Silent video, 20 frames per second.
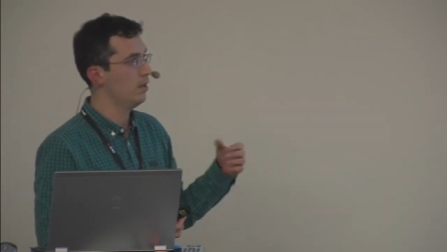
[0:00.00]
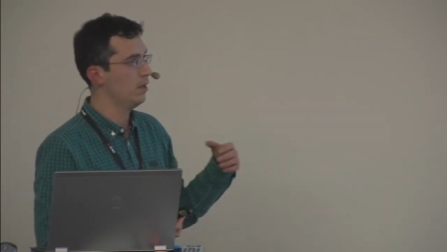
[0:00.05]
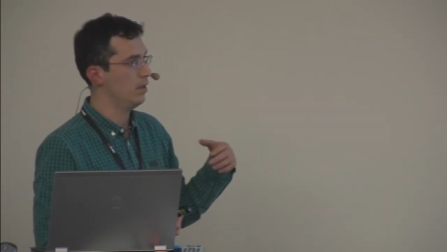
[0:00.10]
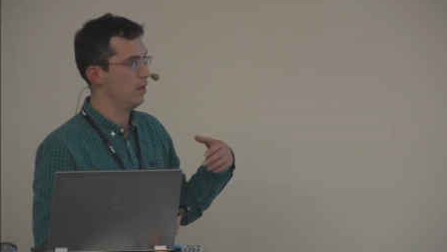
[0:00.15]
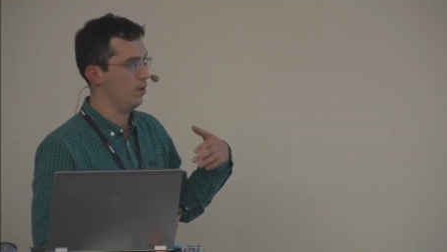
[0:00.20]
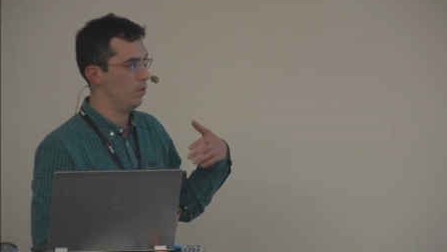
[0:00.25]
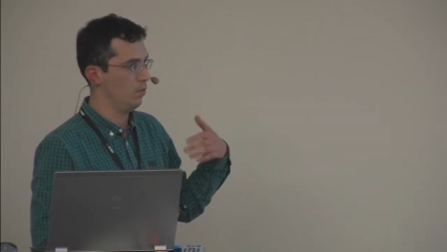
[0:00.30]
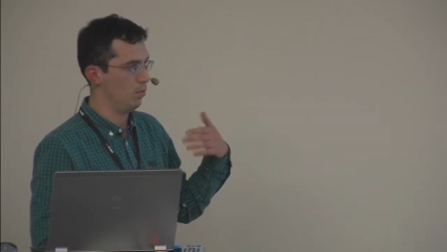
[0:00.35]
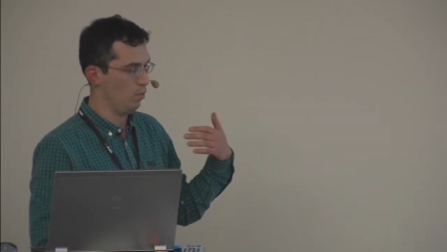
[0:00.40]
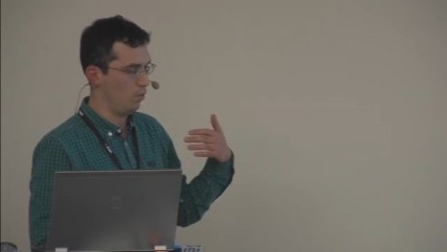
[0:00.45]
you
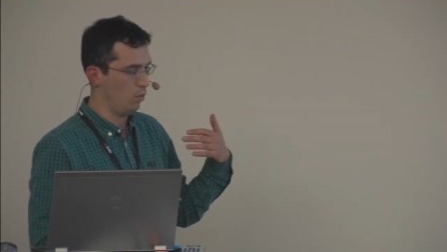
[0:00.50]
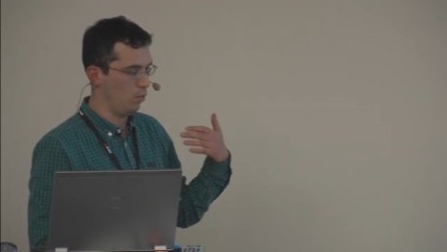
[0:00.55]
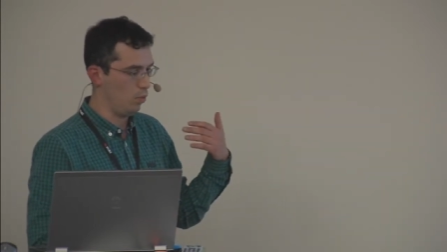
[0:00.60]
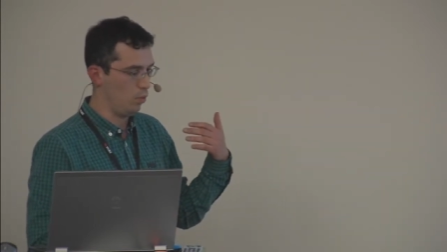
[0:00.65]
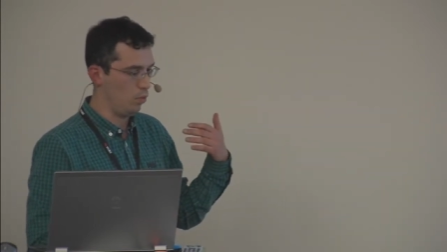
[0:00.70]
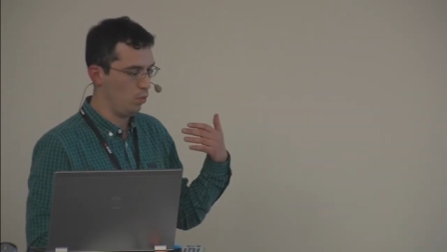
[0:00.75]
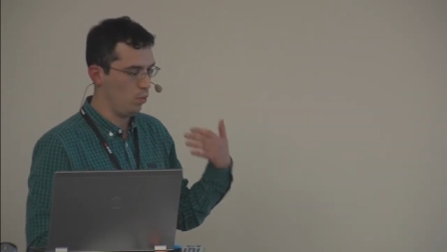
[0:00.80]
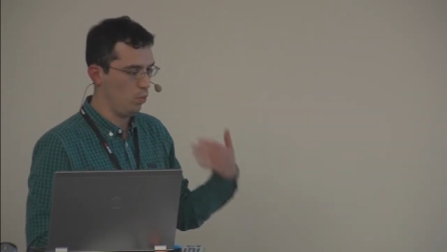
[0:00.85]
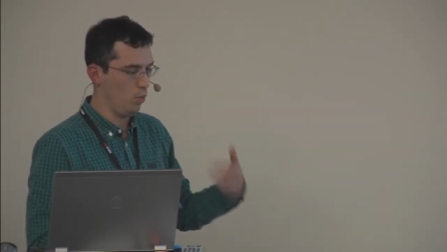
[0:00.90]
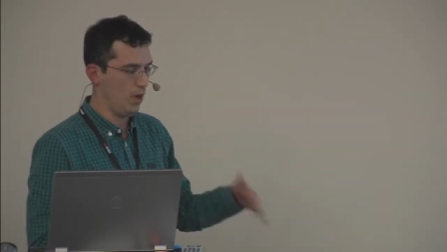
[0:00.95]

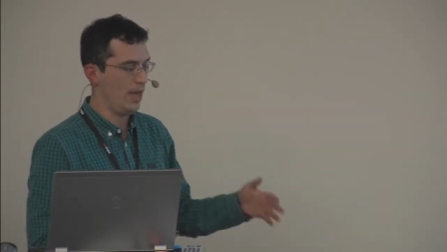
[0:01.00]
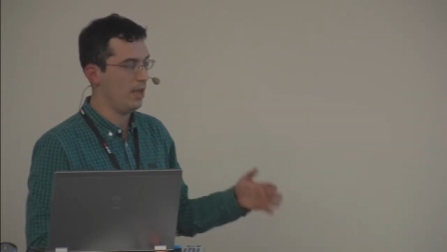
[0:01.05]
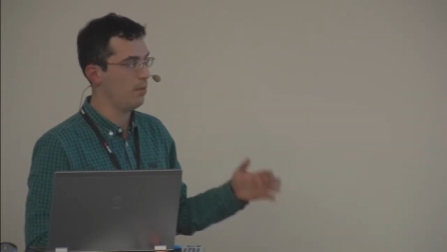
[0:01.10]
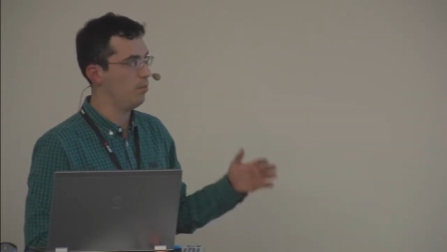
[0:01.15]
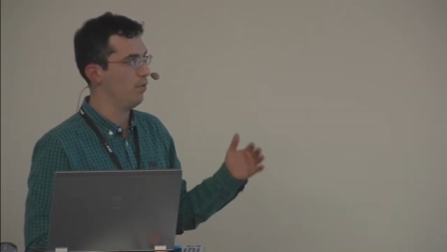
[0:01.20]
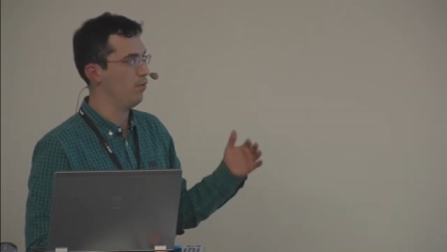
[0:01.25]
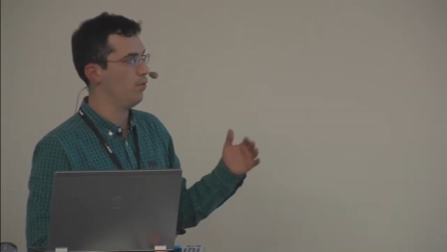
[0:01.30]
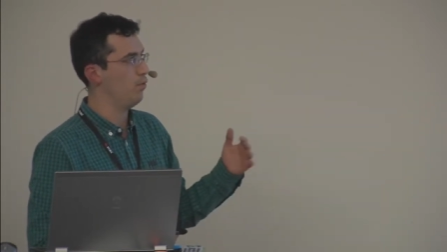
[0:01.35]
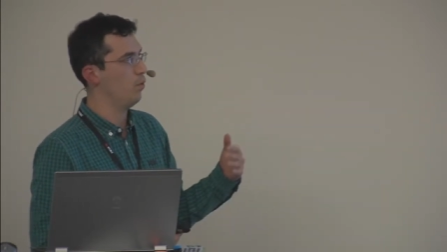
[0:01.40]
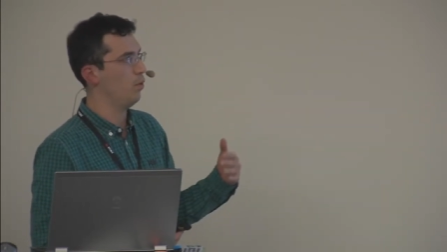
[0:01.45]
know, way
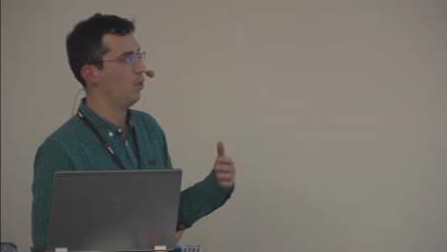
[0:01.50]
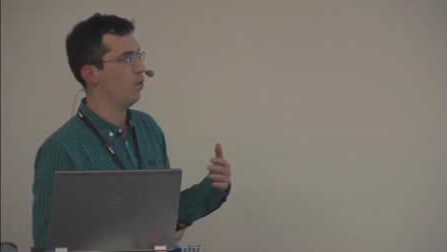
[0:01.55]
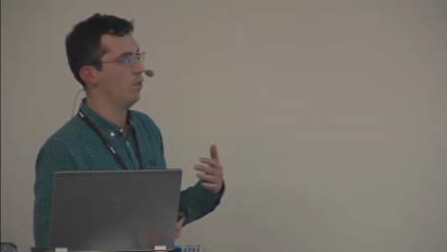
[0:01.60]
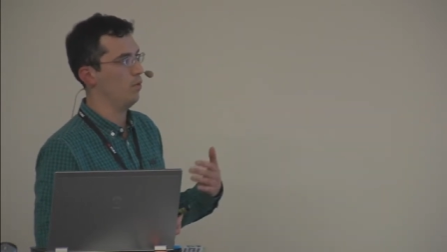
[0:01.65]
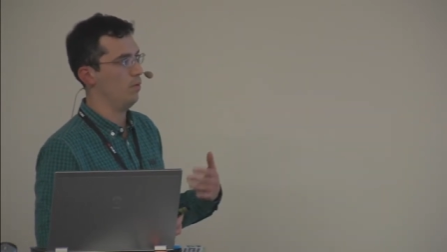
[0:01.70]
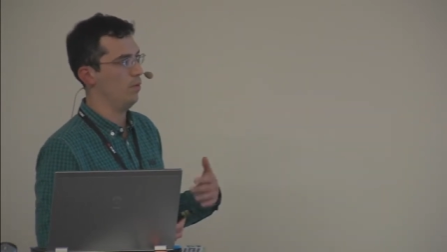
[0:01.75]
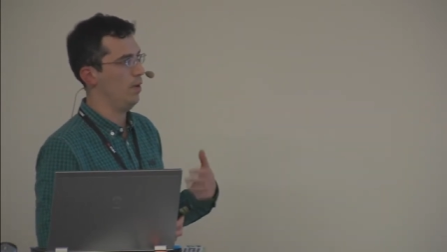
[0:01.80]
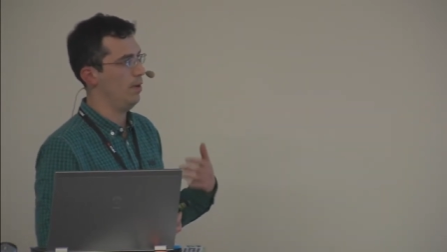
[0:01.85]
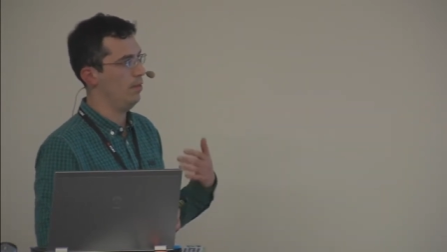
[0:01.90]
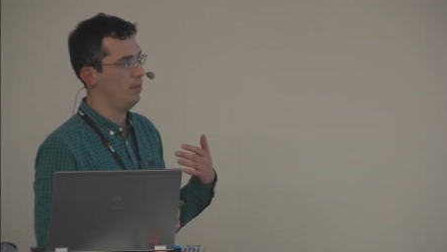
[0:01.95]
before
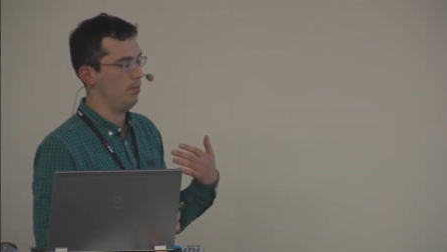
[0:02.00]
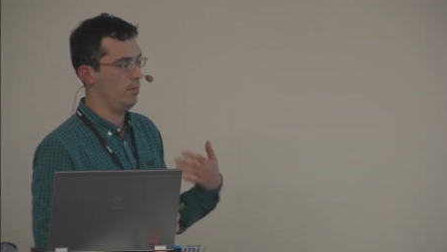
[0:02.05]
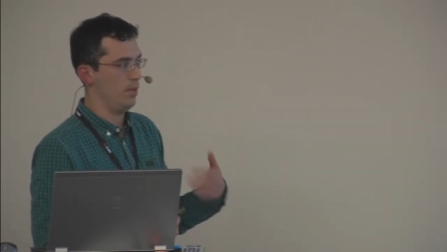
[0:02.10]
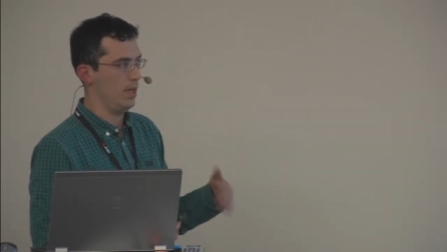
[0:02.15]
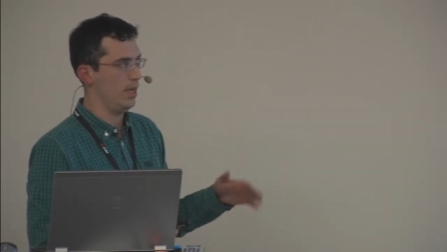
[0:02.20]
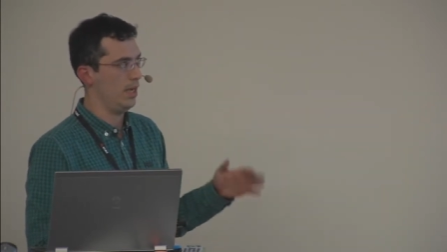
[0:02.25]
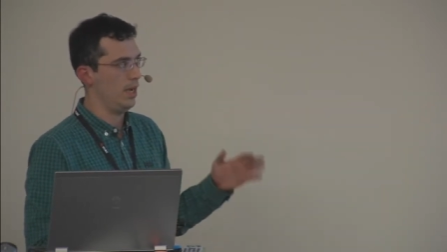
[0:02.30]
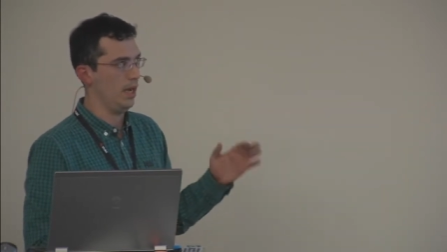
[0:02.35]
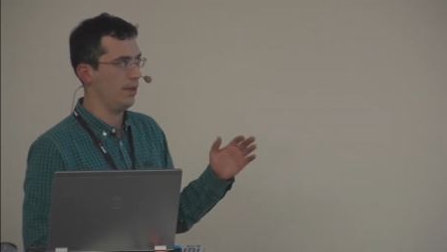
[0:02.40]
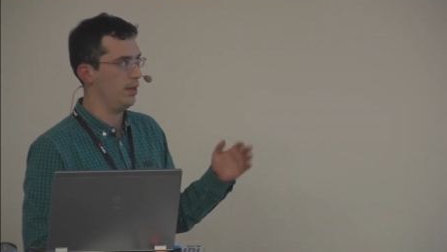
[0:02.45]

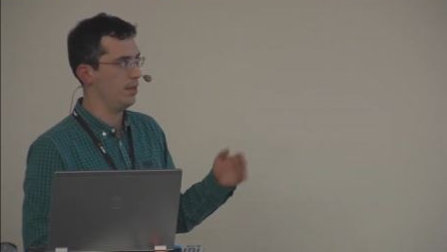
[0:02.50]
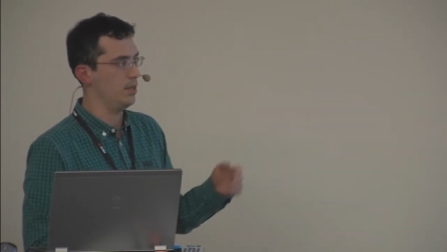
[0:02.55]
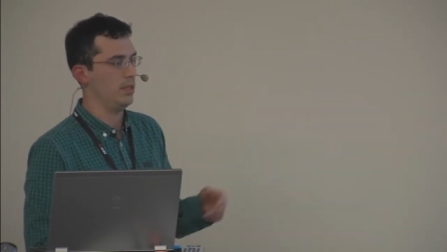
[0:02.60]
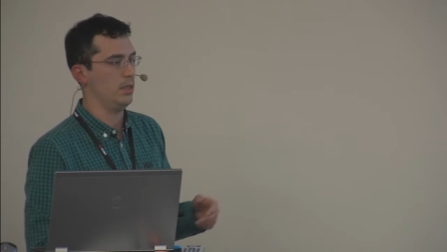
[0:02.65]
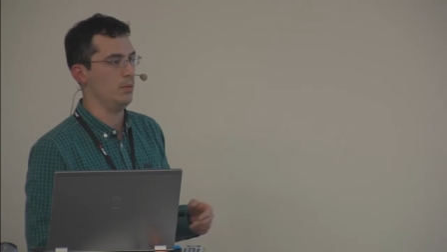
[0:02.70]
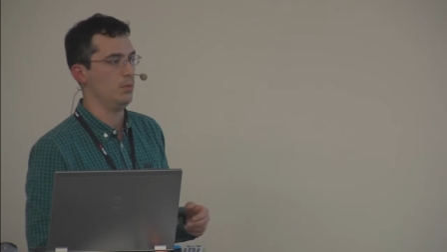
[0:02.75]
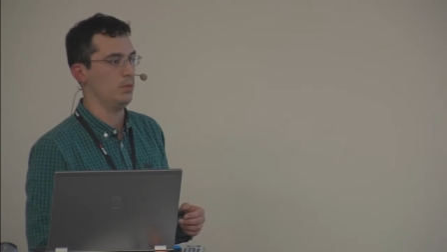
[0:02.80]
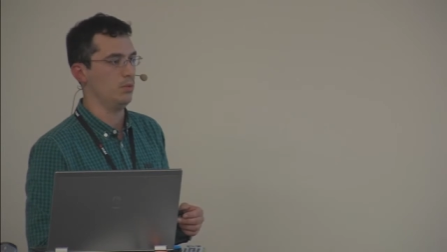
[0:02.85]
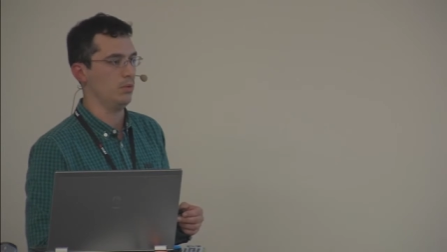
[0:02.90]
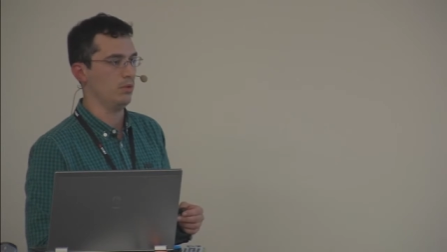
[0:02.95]
many other
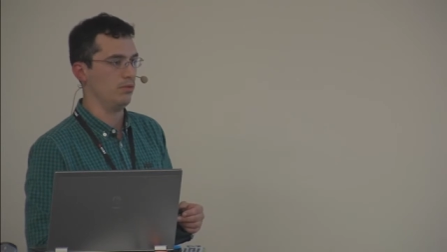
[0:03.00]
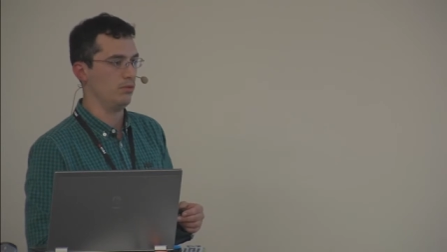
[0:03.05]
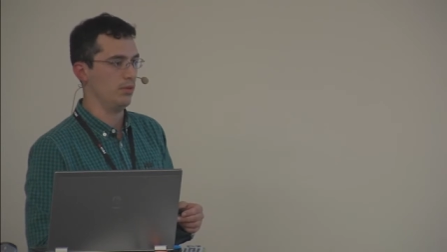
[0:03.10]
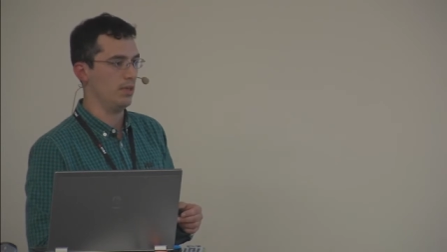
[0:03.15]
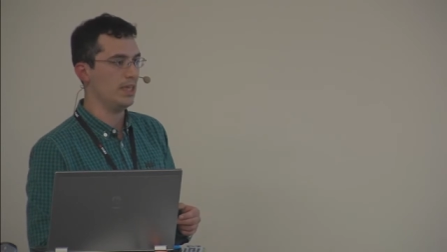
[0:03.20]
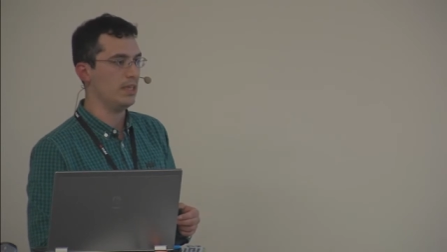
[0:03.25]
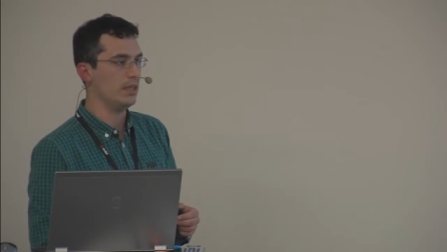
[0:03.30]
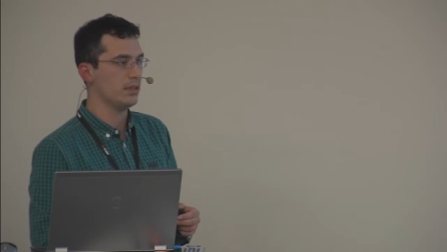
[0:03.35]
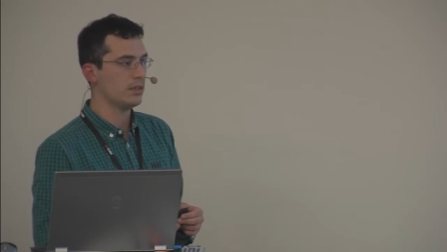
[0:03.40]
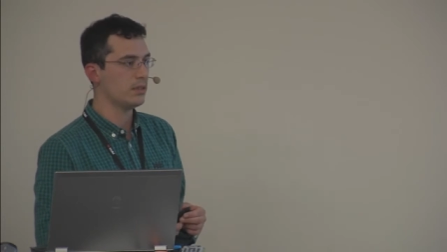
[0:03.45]
teams were
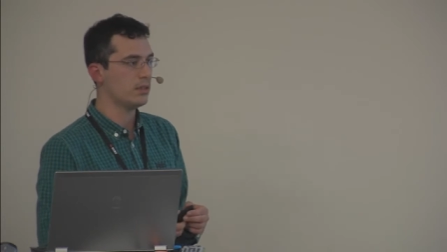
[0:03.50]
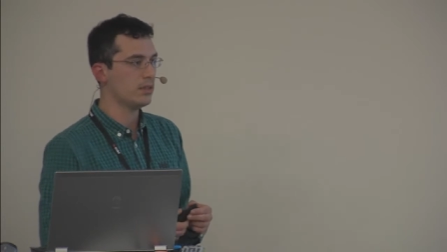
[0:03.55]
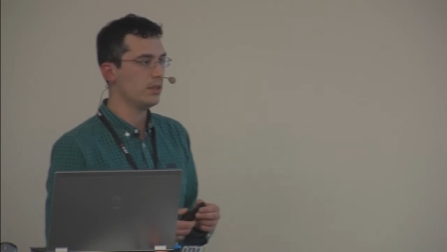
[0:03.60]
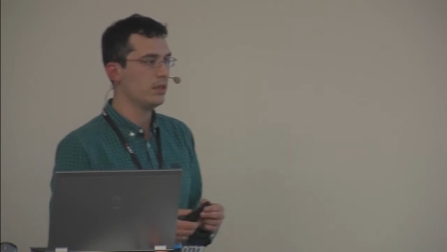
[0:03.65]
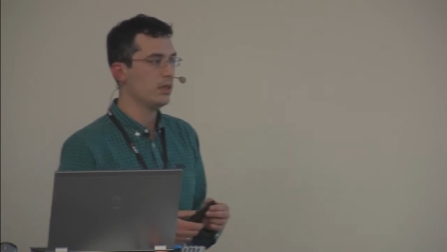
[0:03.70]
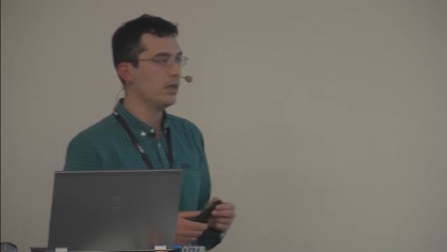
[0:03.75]
released.